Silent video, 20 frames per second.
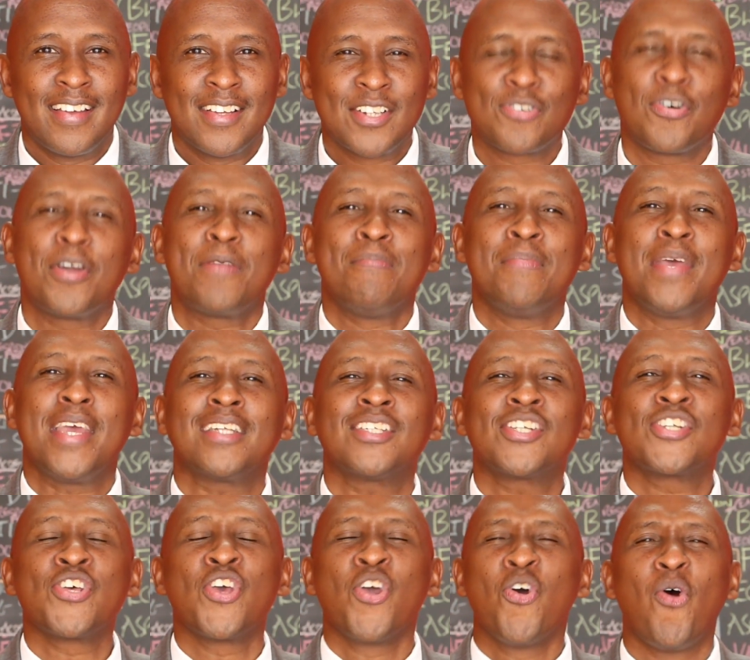So it
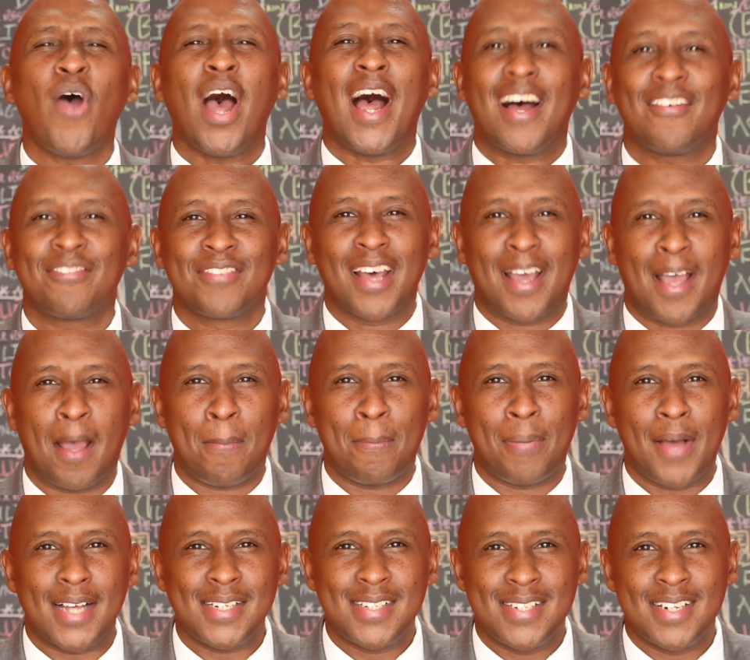means you have the
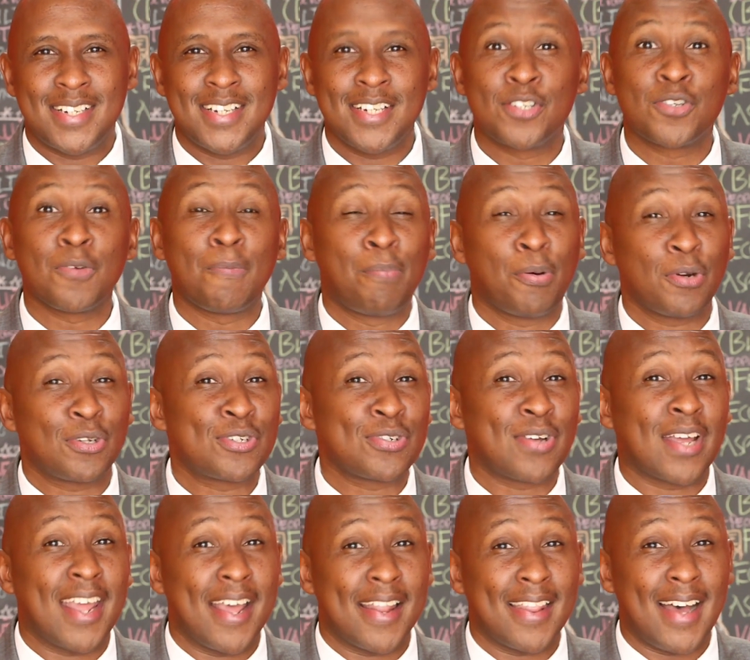capacity to put
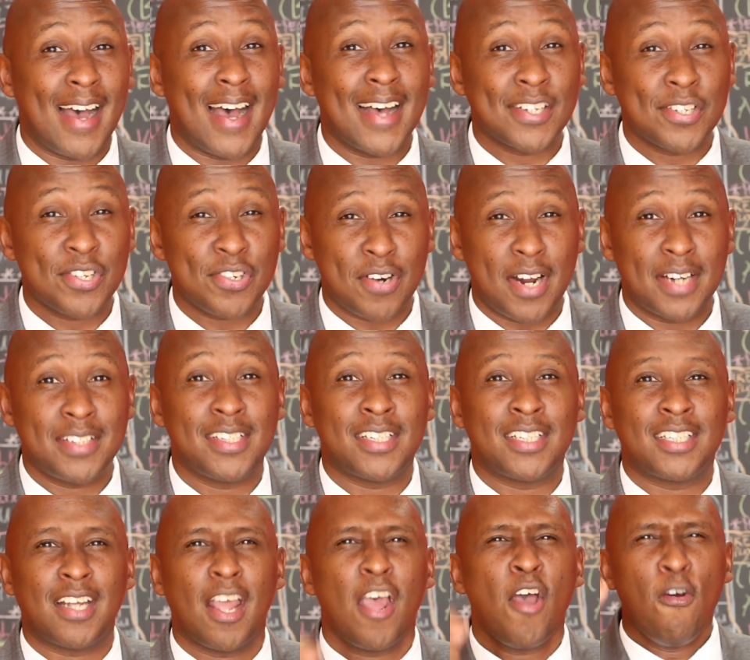together a
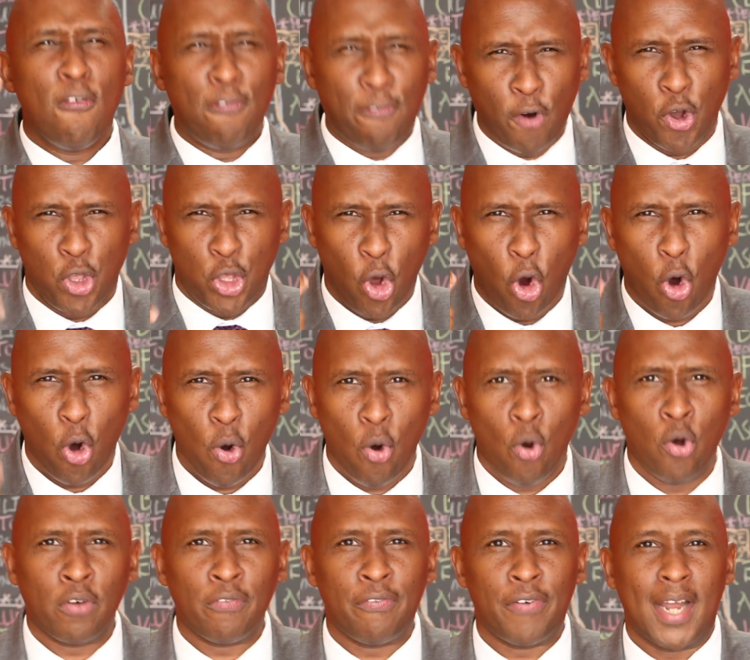strategy for your
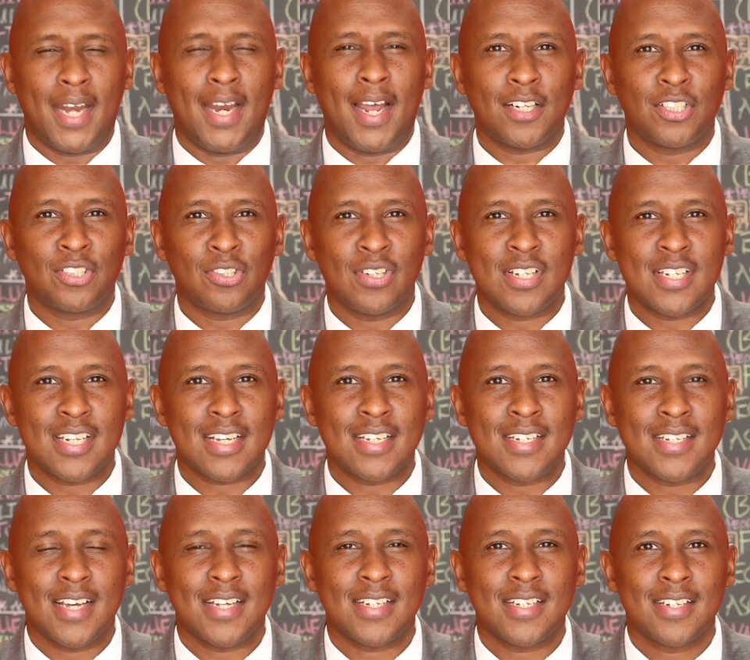own financial
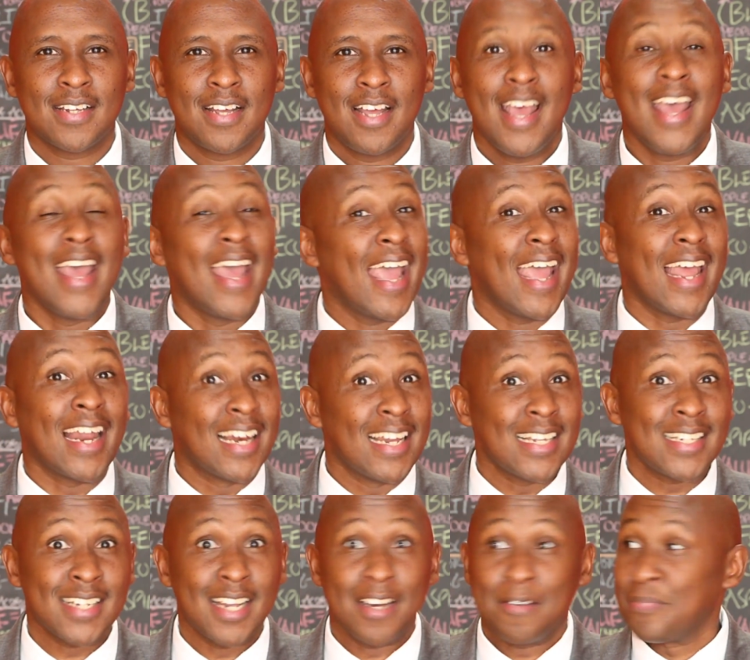success. Hey,
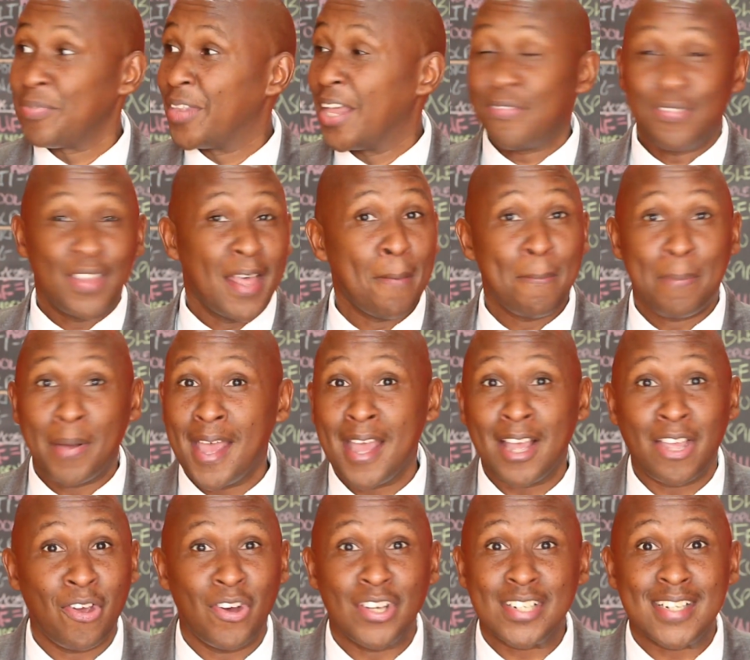listen, if they're
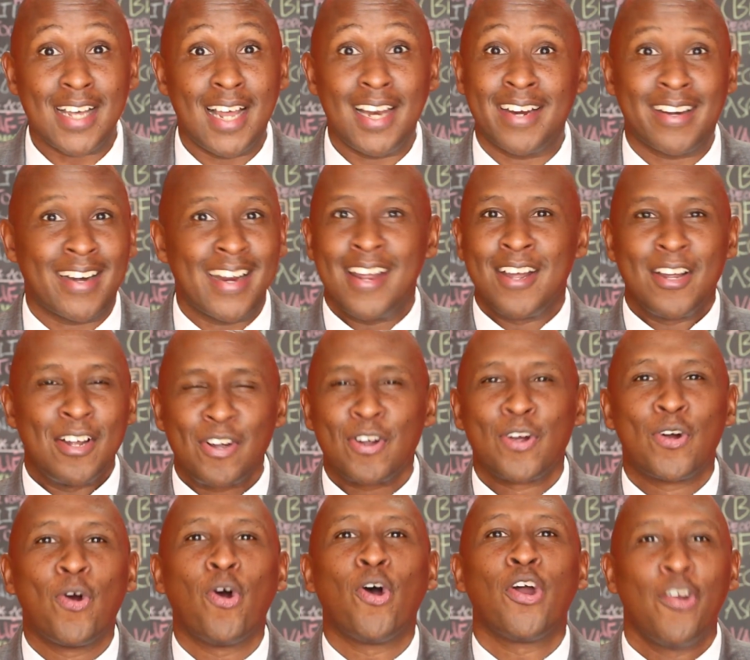paying your salary,
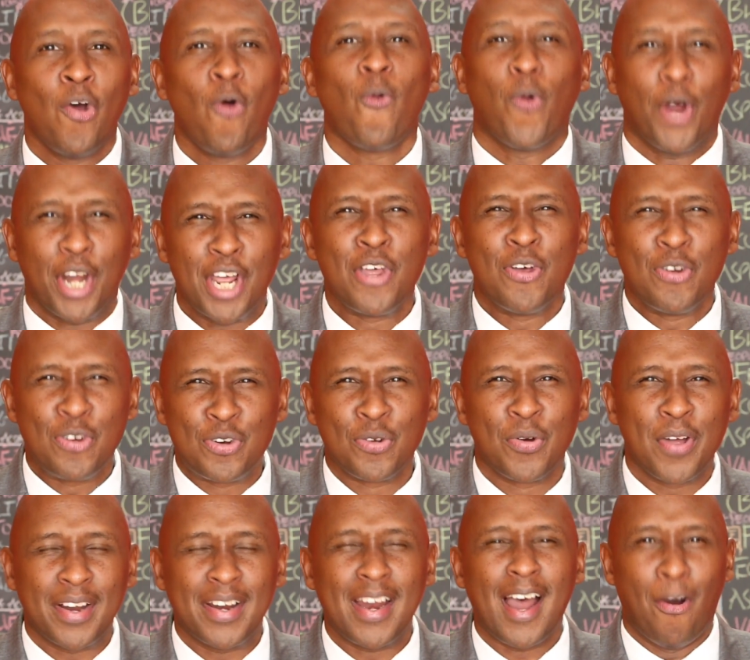good. What are you
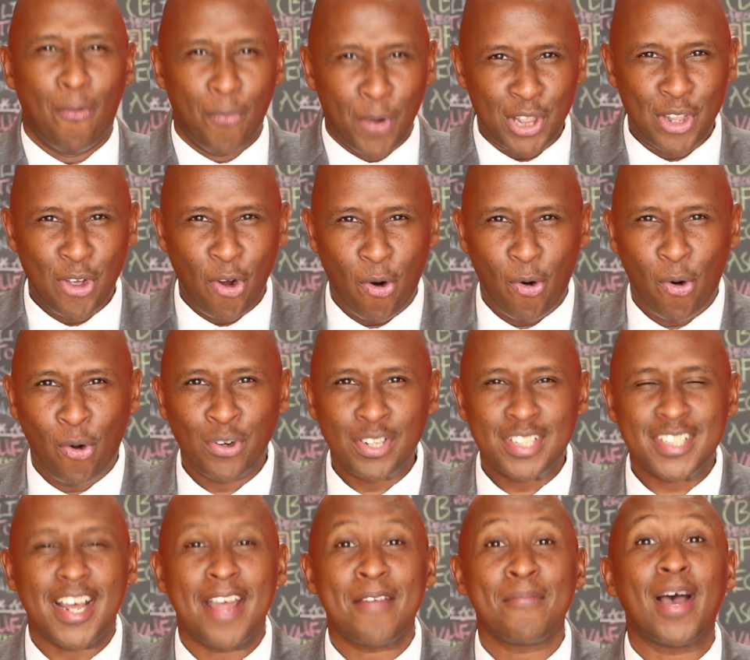doing now with your
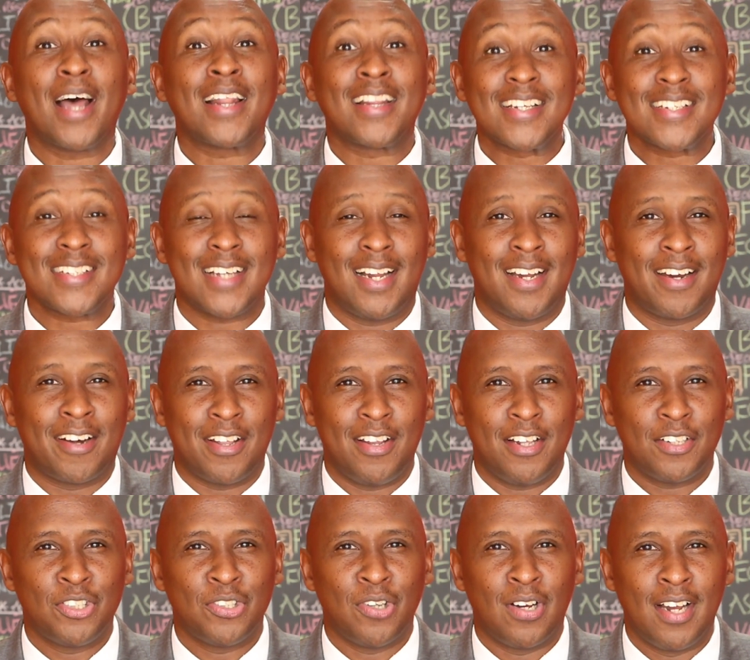own time and the salary
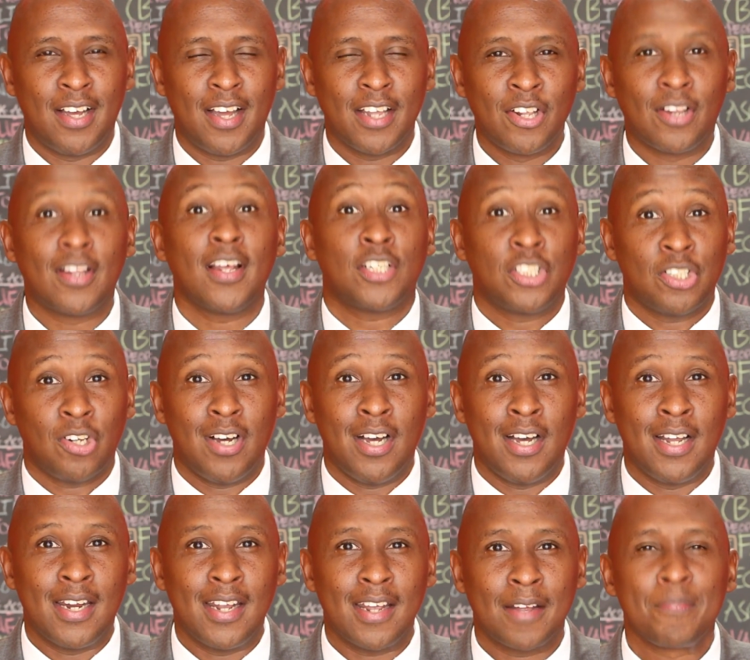that you're
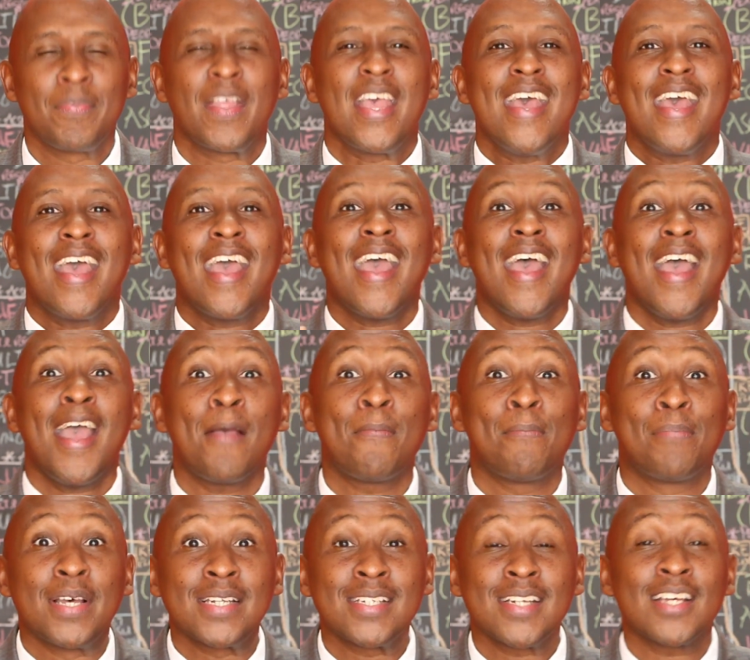earning?
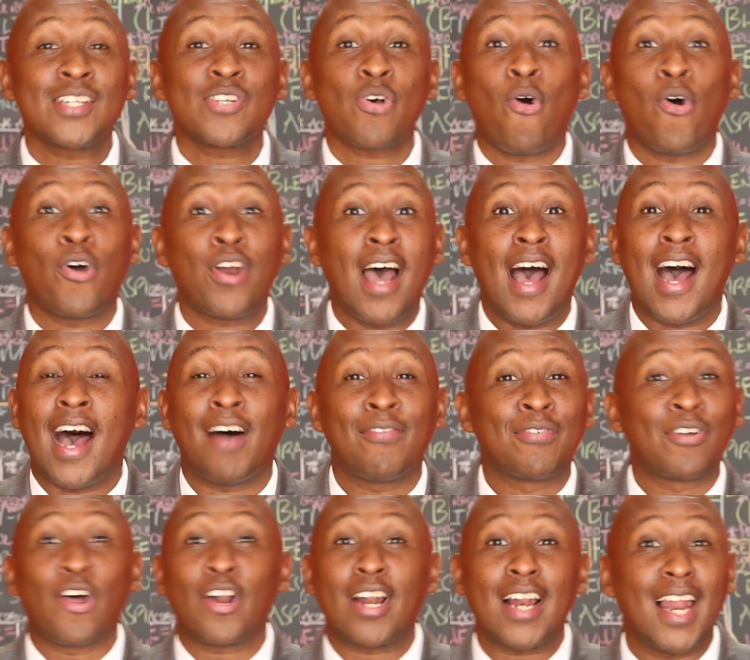Hey, business owner,
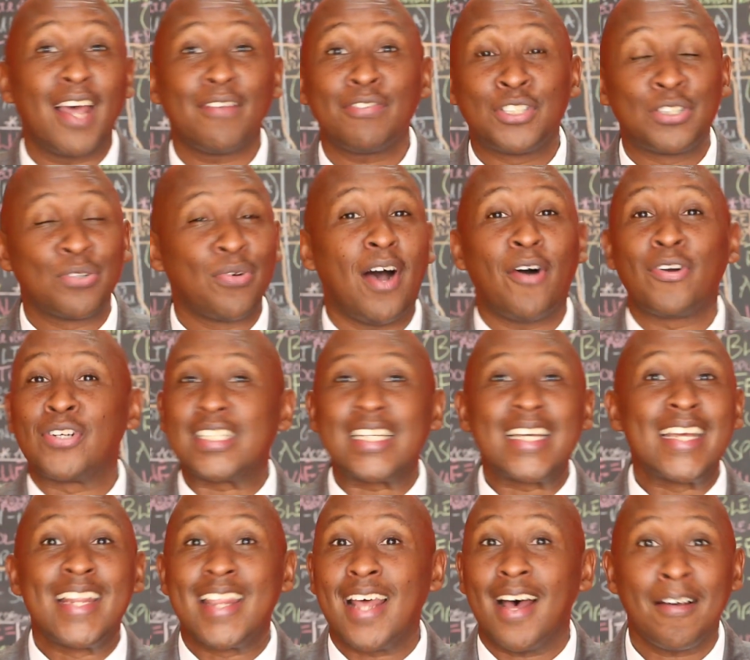I've not left you out
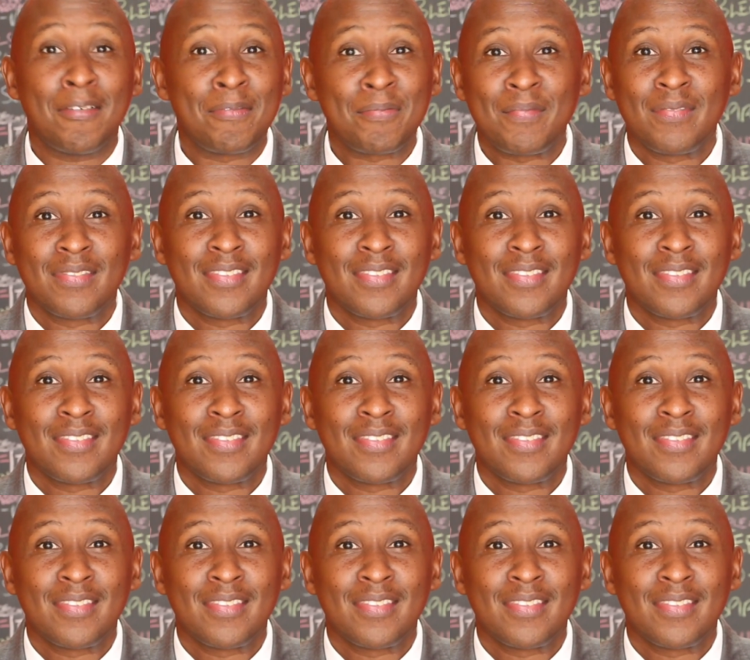either.